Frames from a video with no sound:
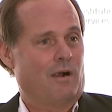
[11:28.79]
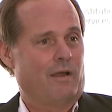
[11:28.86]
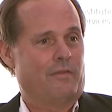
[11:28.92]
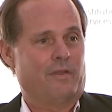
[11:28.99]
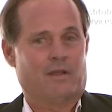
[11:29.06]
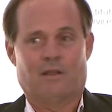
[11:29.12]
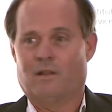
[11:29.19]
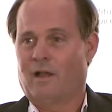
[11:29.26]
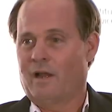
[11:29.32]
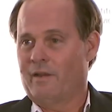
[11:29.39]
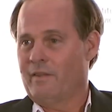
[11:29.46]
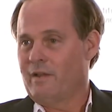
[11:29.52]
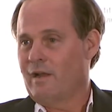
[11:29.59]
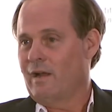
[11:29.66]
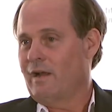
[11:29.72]
I think a lot of
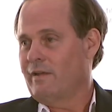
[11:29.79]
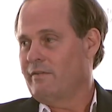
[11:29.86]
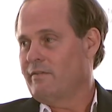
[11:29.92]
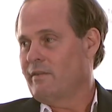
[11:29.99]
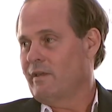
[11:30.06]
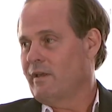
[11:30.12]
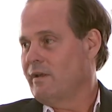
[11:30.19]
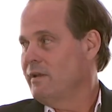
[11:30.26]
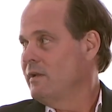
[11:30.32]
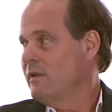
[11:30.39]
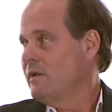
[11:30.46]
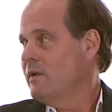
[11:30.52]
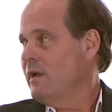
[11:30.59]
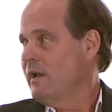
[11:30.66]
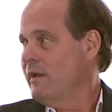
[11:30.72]
the guys that
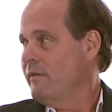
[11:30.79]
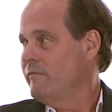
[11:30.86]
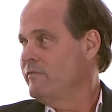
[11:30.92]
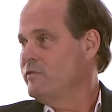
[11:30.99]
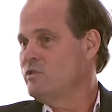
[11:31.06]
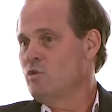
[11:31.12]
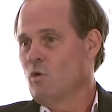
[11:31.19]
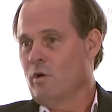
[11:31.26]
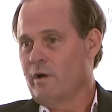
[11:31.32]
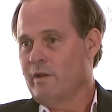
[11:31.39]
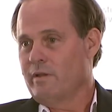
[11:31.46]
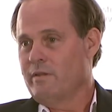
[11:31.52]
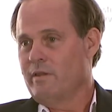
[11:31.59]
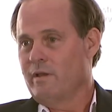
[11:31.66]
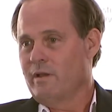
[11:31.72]
have
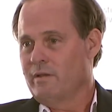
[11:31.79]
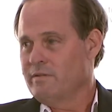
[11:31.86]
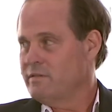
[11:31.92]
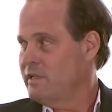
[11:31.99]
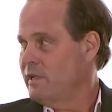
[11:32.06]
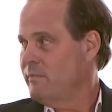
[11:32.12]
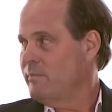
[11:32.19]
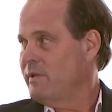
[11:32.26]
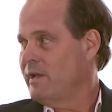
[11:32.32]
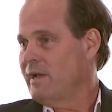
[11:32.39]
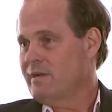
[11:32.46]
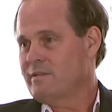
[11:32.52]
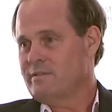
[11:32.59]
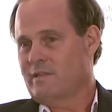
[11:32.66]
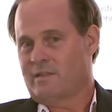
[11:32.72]
shorted the
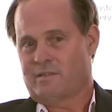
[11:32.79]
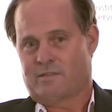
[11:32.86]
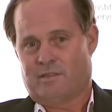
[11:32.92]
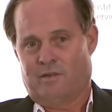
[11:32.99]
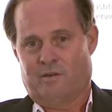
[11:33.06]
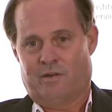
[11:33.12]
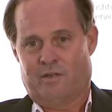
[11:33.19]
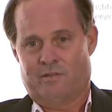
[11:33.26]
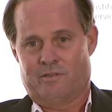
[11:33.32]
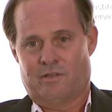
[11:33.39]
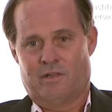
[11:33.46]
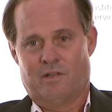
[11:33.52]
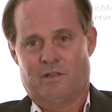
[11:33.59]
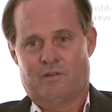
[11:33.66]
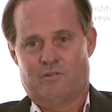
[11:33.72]
CMBX 6 series,
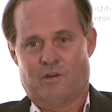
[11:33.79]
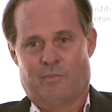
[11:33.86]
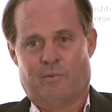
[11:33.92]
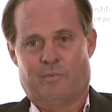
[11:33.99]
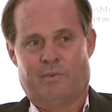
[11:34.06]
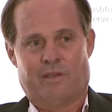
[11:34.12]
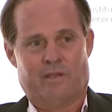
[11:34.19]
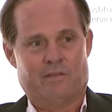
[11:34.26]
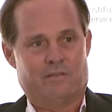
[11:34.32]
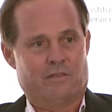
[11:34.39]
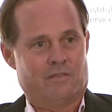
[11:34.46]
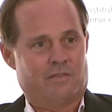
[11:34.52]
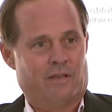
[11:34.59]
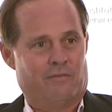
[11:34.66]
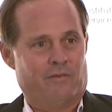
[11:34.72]
triple Bs
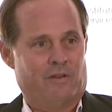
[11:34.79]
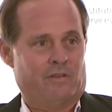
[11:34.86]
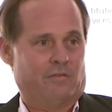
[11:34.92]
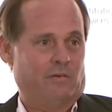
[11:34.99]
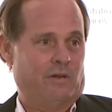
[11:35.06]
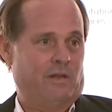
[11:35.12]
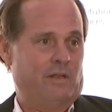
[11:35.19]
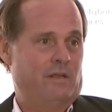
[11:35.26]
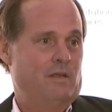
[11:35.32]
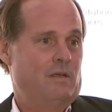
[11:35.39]
at 73,